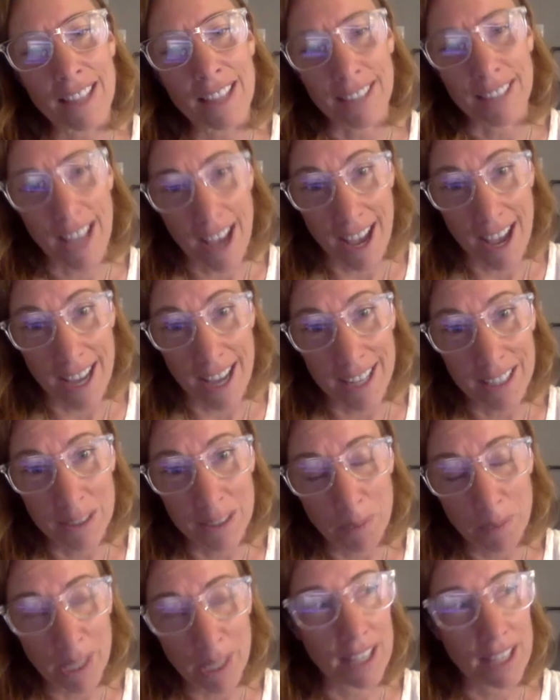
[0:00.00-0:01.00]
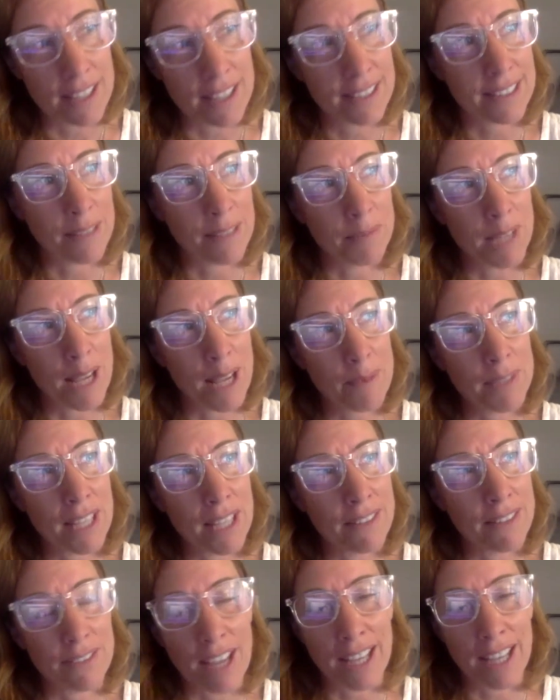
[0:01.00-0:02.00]
line, because sometimes I
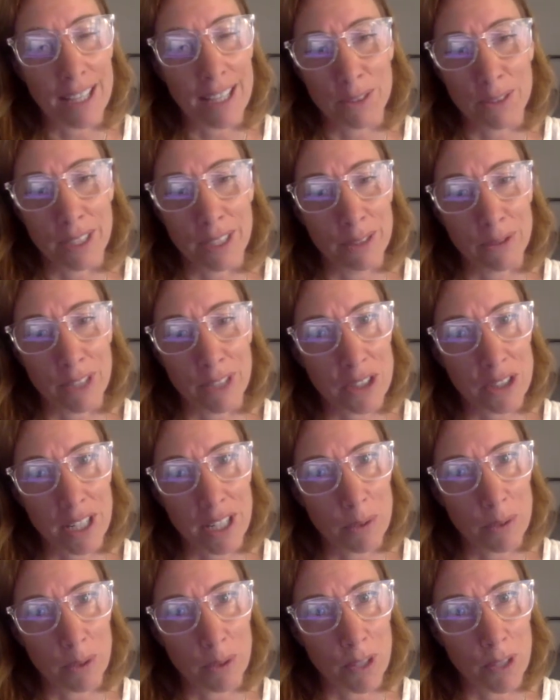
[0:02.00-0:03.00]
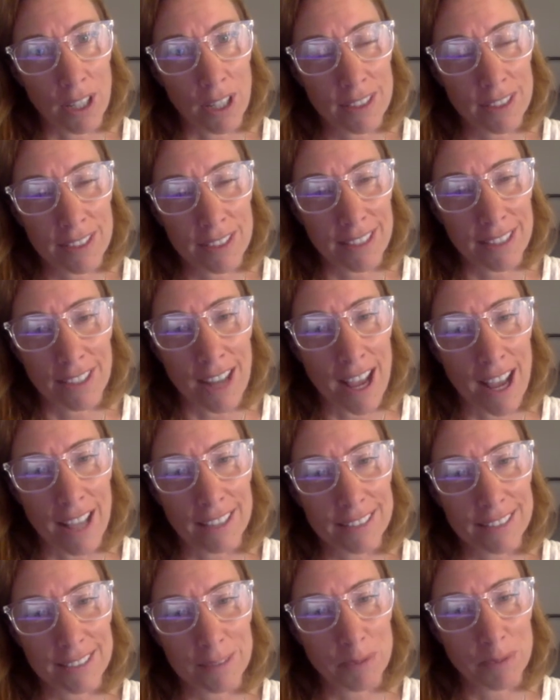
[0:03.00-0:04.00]
get really frustrated with words. They're not
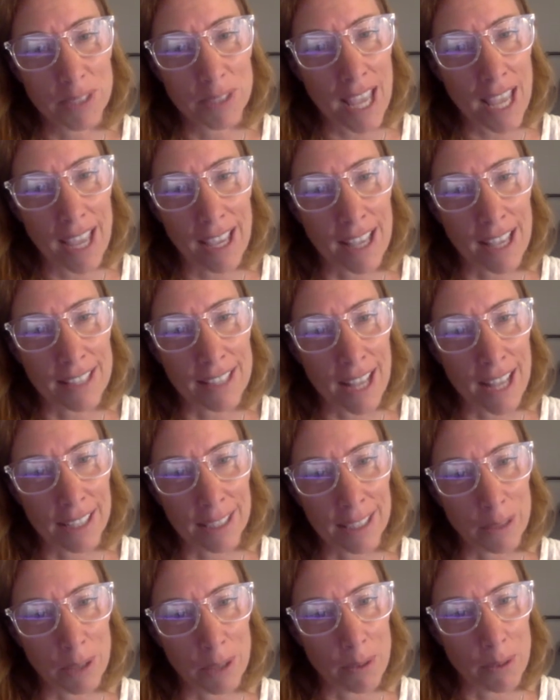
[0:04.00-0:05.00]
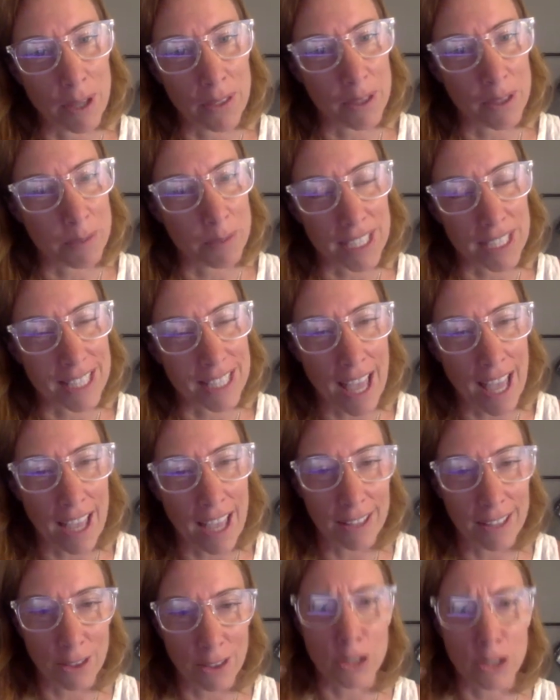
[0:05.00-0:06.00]
saying exactly what I want them to
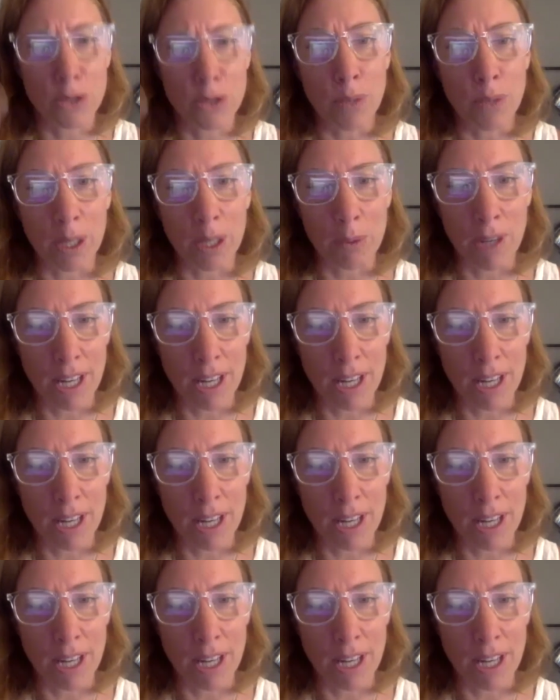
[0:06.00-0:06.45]
say, or doing